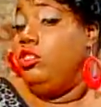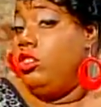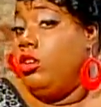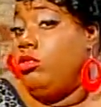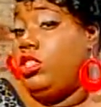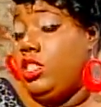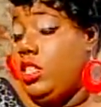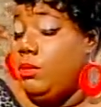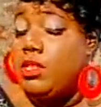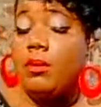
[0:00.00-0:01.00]
you know, she
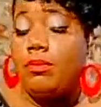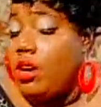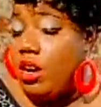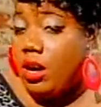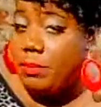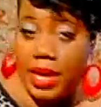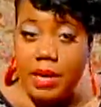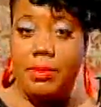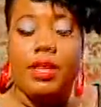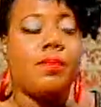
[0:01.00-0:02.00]
keeps her
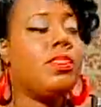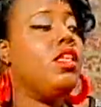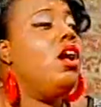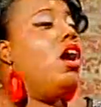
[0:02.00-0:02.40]
baby.